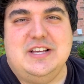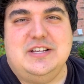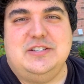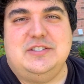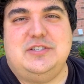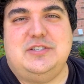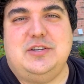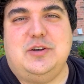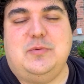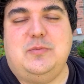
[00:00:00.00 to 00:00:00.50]

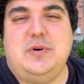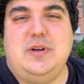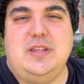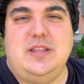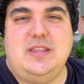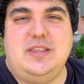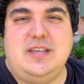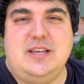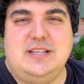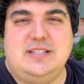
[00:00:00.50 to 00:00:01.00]
So one of
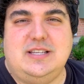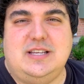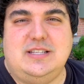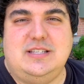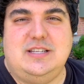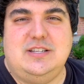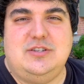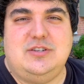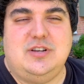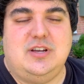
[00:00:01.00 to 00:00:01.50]
the things I
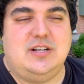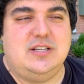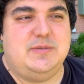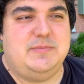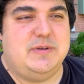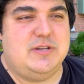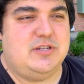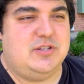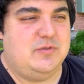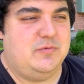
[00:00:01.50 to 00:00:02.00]
teach on,
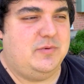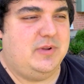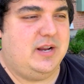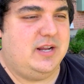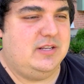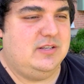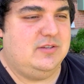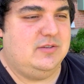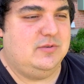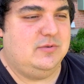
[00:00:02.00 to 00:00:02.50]
especially when
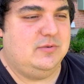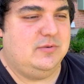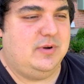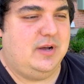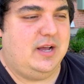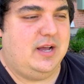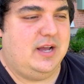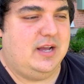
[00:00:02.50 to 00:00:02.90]
I do